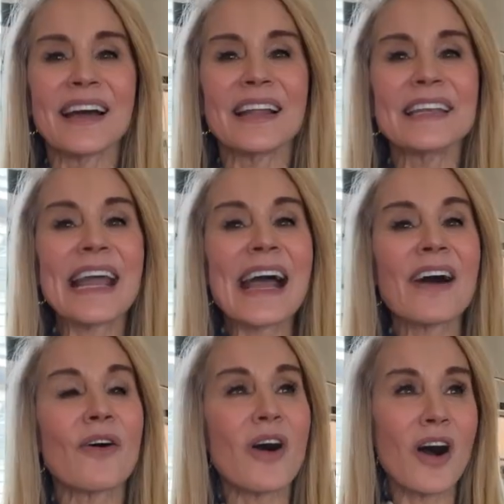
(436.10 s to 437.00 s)

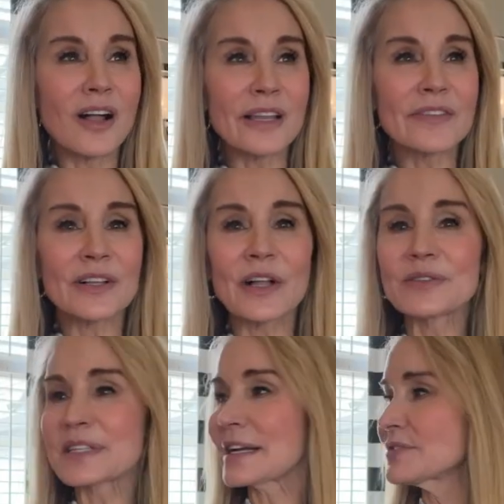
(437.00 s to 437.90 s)
Now, all of the
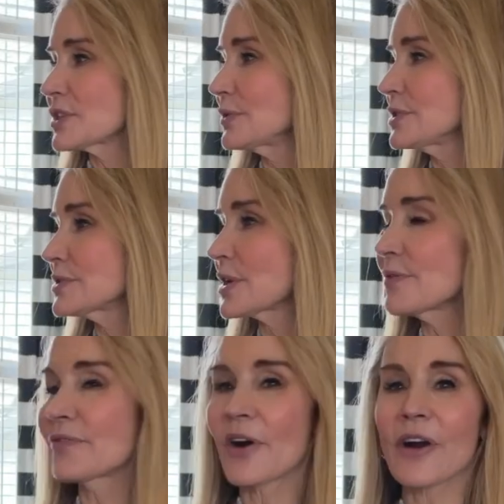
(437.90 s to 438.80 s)
clothes that I've showed you
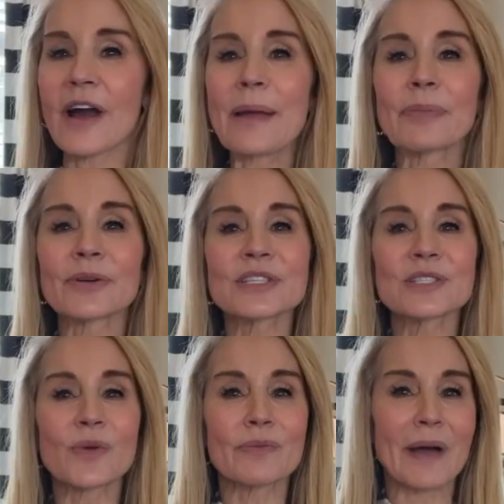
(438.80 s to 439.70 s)
so far, I
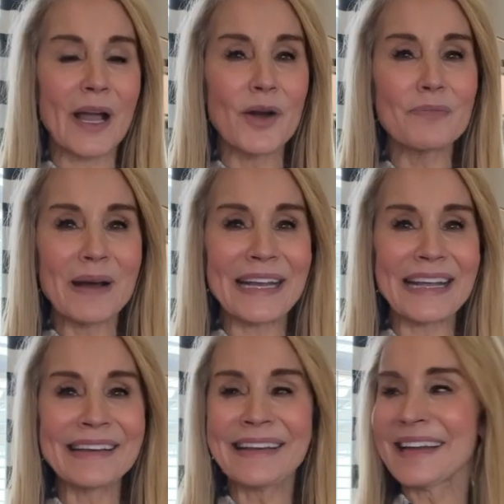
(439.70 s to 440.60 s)
purchased with my own
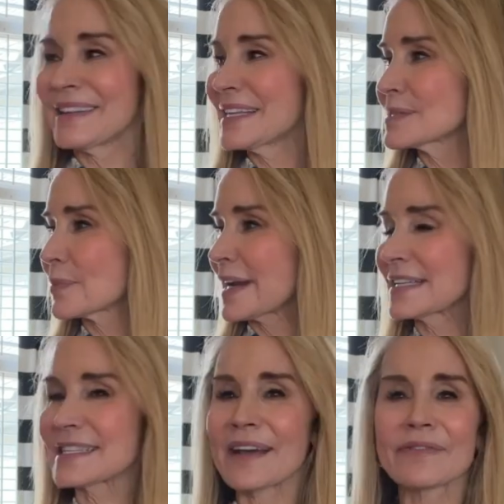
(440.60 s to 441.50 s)
money. These
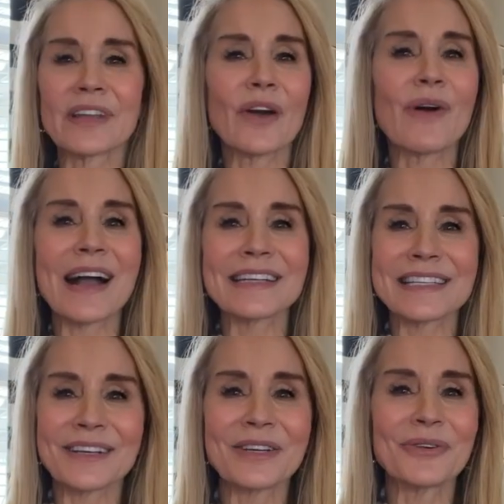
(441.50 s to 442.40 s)
brands have no
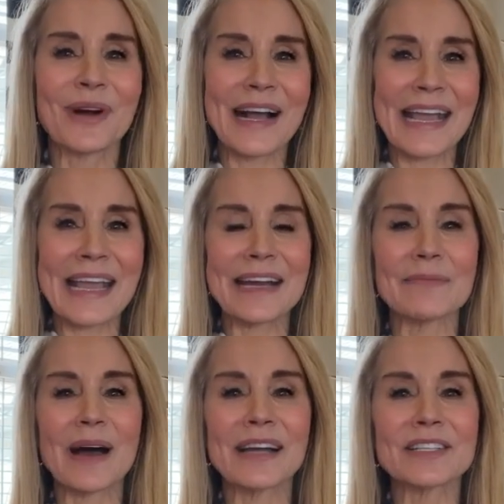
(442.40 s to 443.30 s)
idea who I
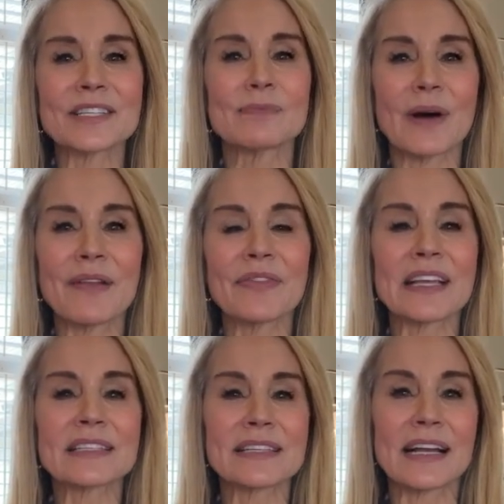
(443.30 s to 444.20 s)
am. I just bought
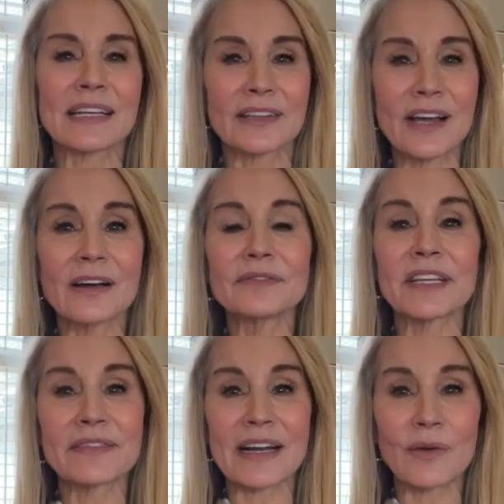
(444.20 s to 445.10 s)
things that I
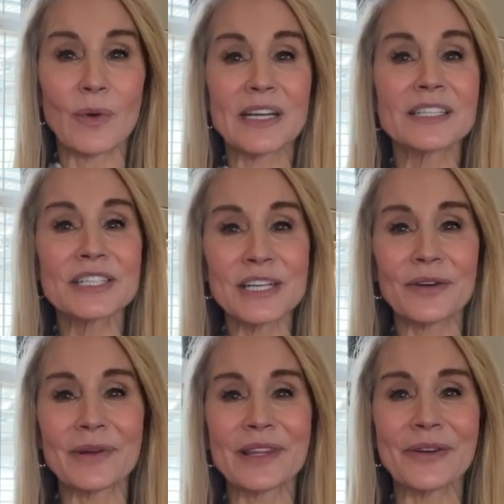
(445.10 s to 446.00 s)
loved and that I wanted to
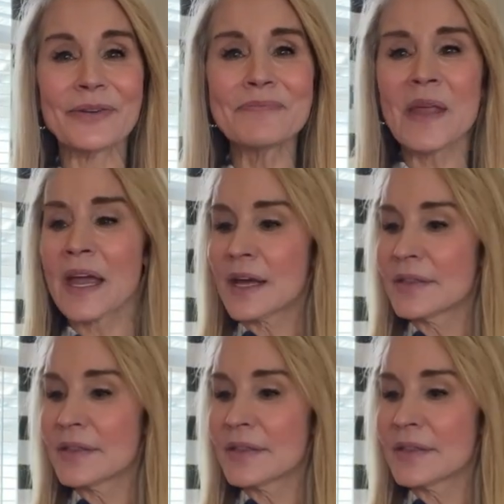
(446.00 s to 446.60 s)
share with you.